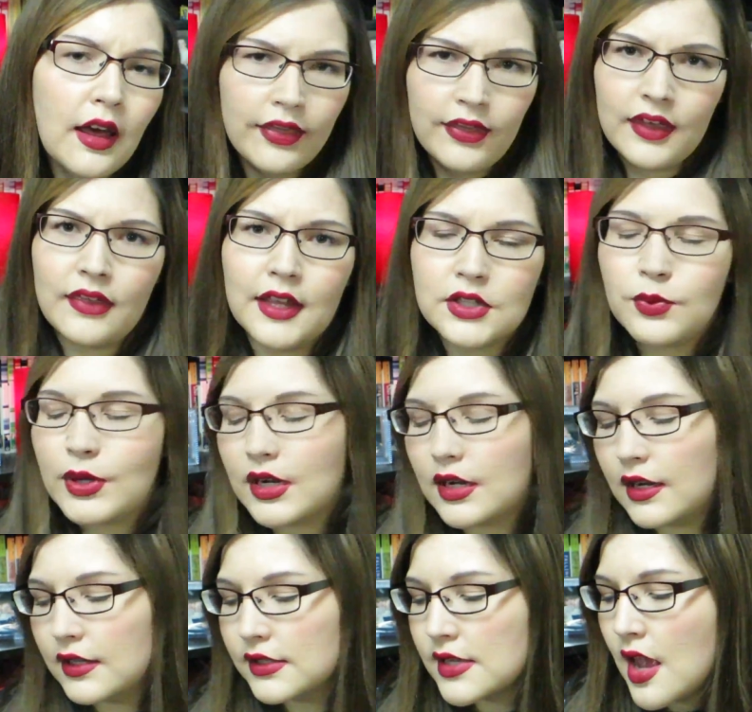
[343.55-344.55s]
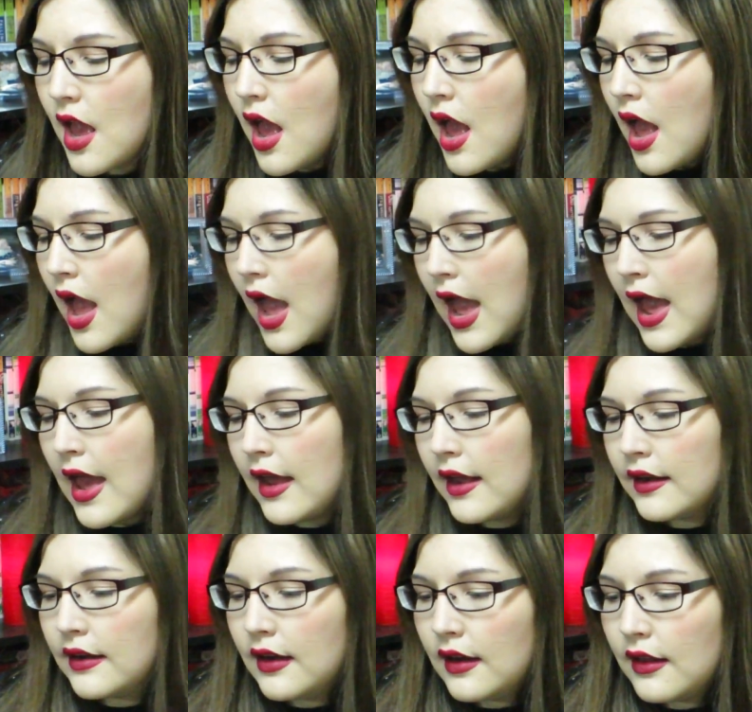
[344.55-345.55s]
I think that's what it is.
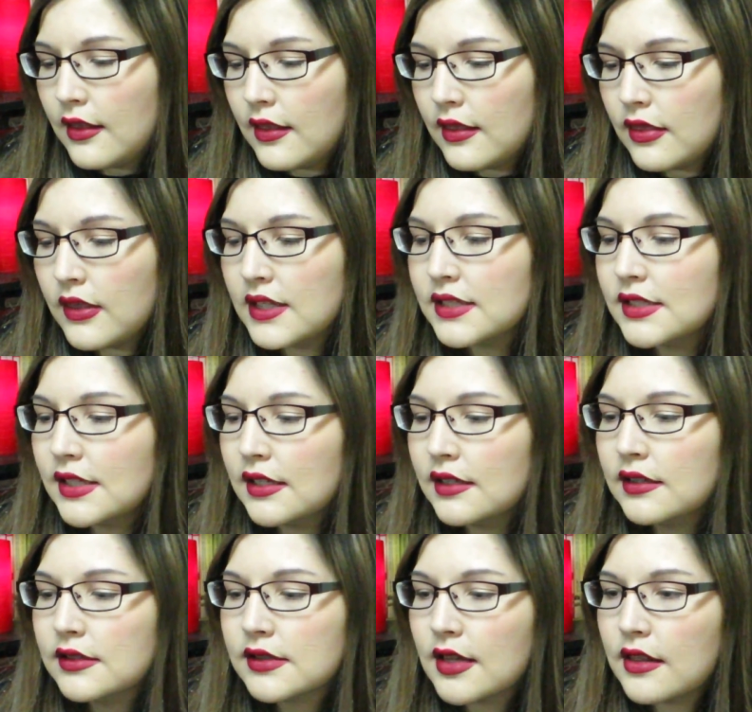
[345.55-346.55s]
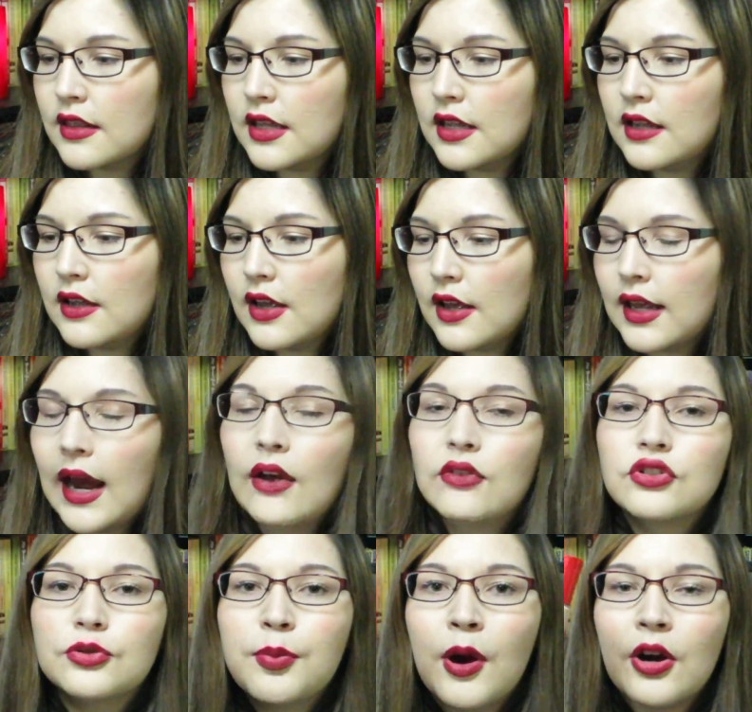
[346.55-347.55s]
And this is the
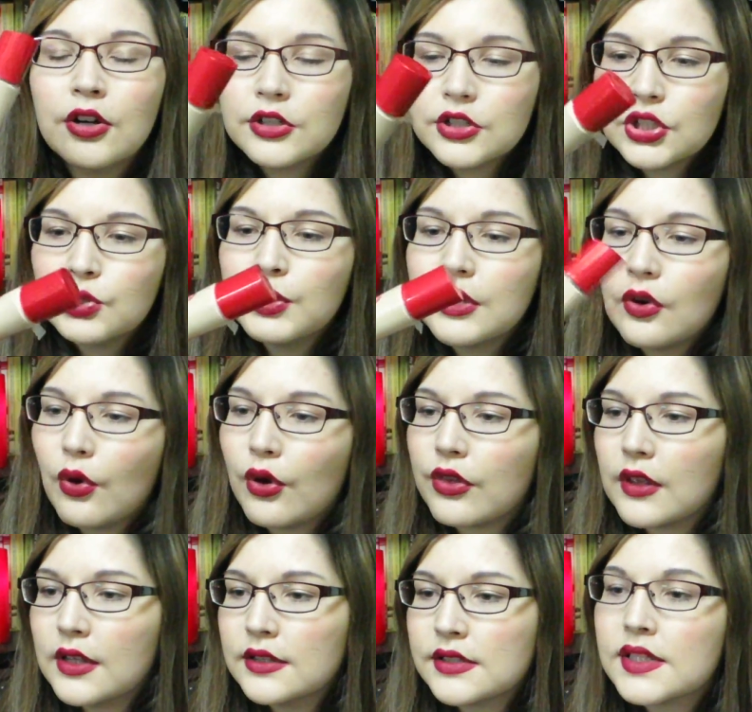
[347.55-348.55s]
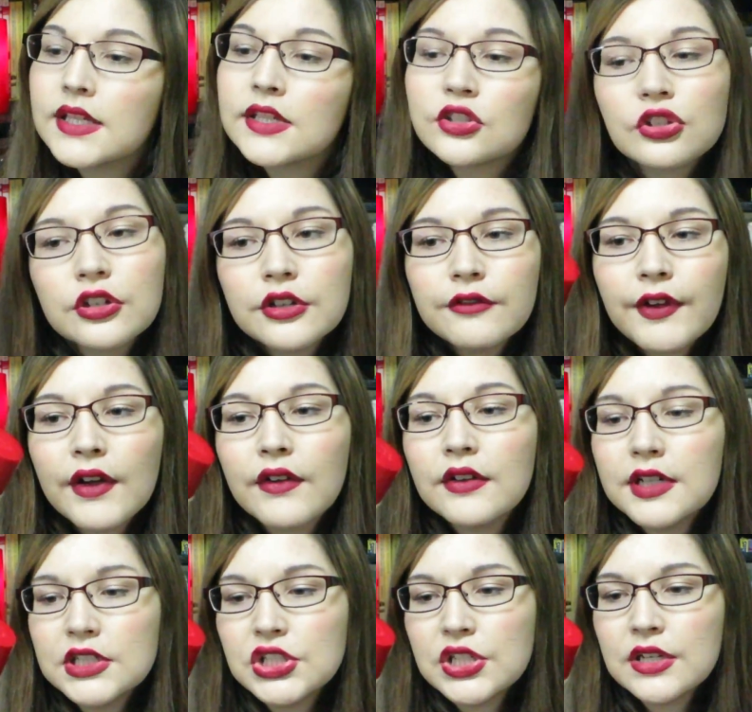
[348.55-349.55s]
counterpart to it, or the sister
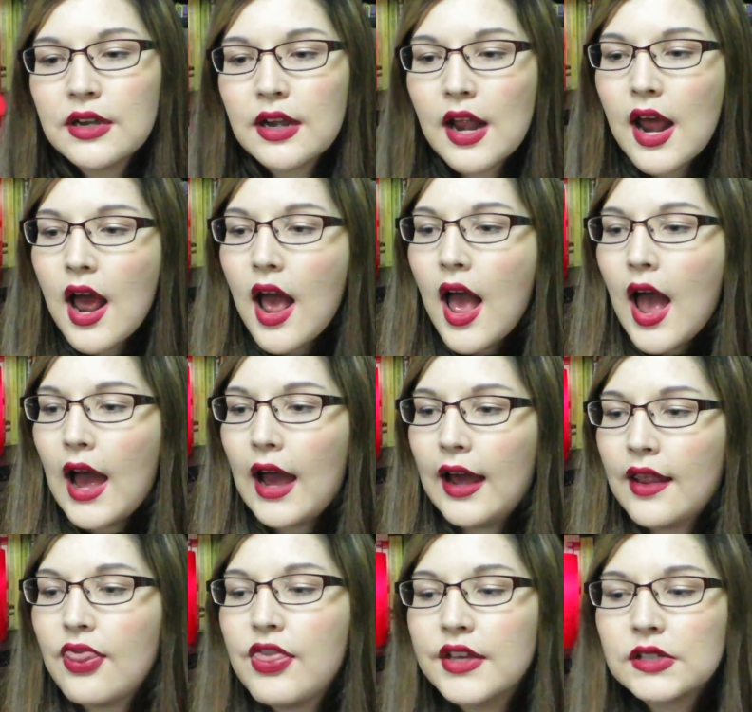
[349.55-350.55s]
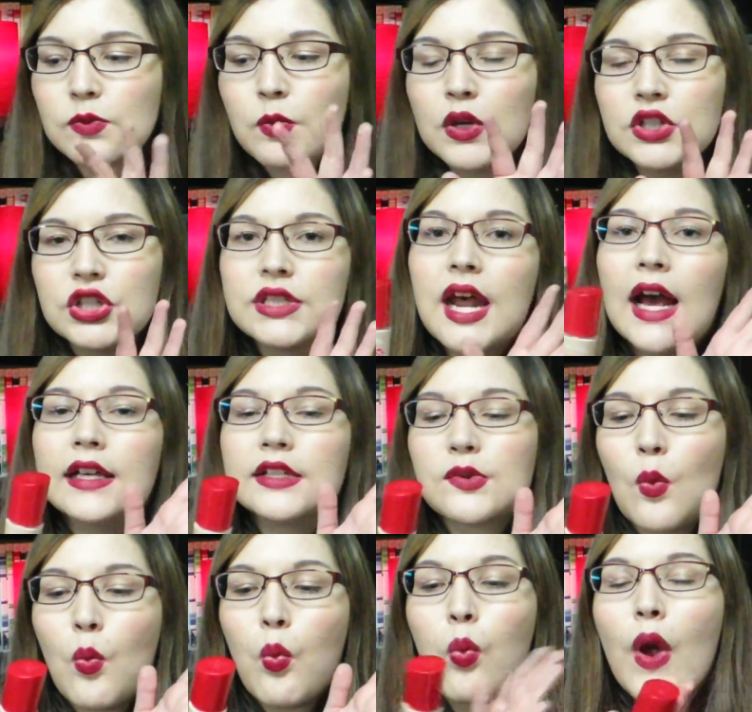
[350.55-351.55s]
foundation. And this one just
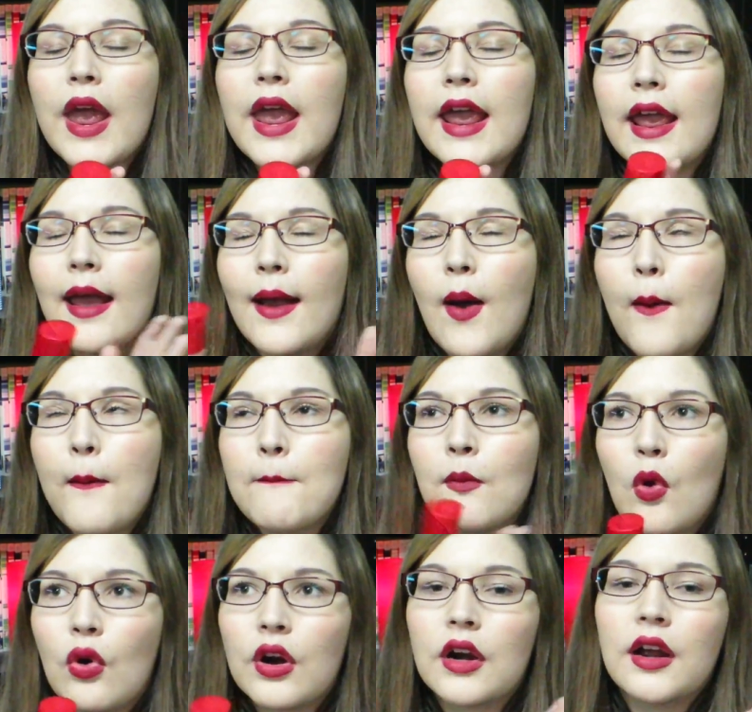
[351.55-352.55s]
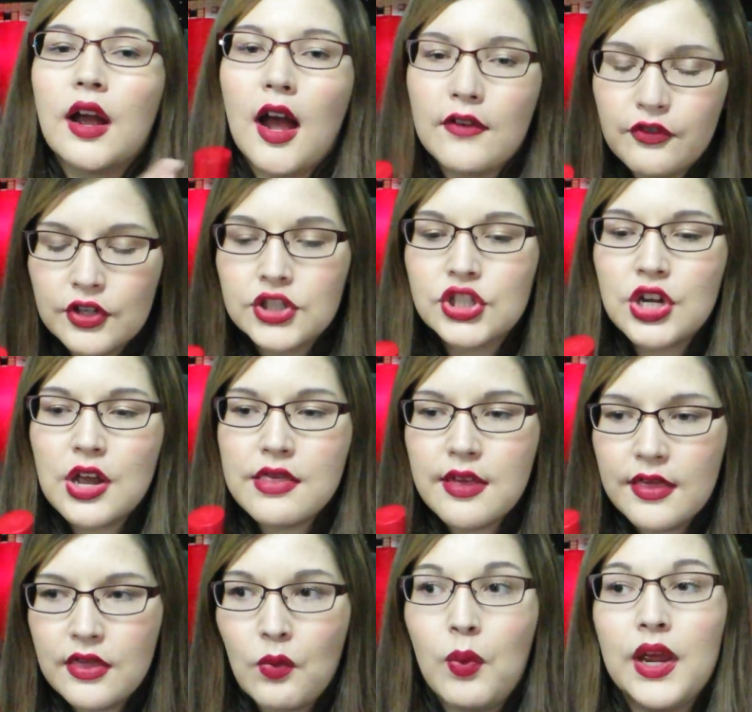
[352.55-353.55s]
has way more coverage
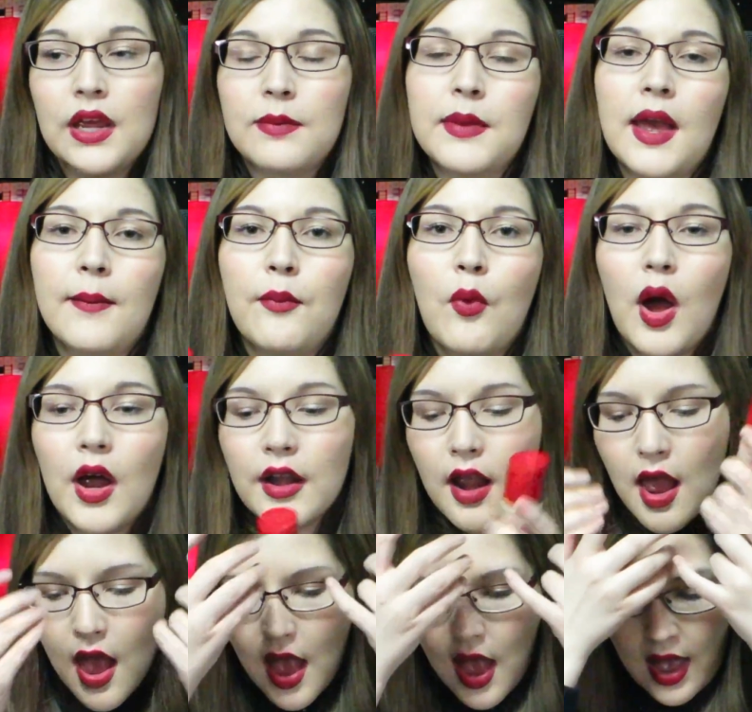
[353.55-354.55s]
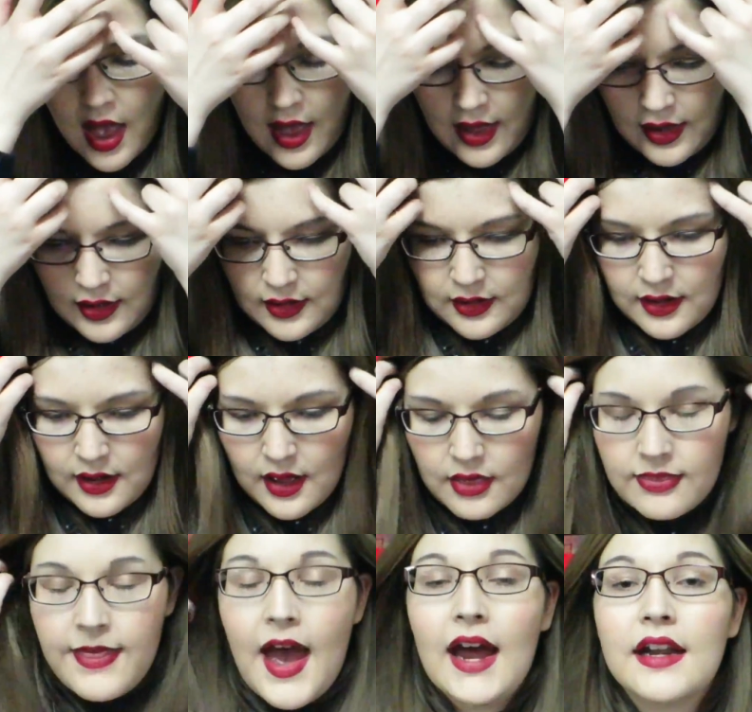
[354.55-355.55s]
than the Wake Me Up one. And
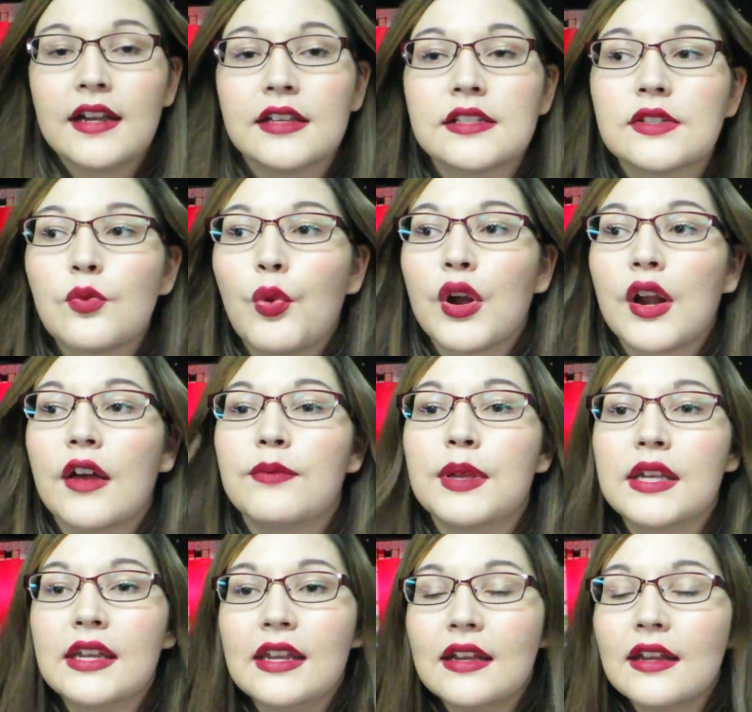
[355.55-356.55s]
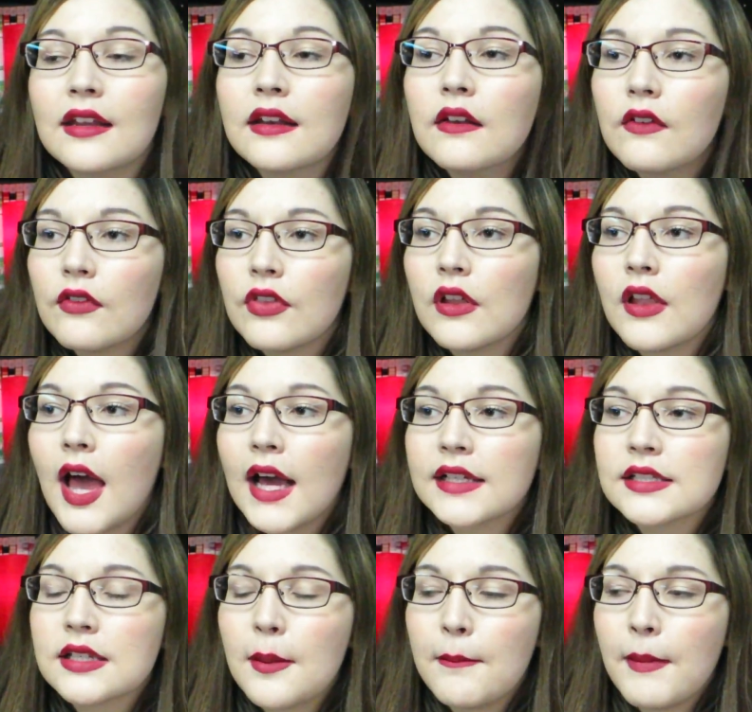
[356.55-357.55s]
that is what I've been needing the
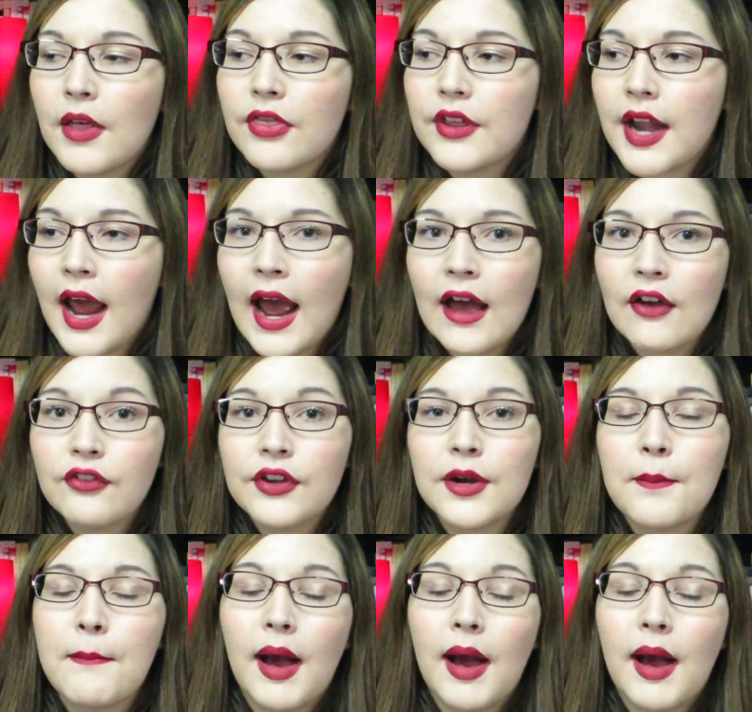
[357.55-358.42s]
last month and a half here.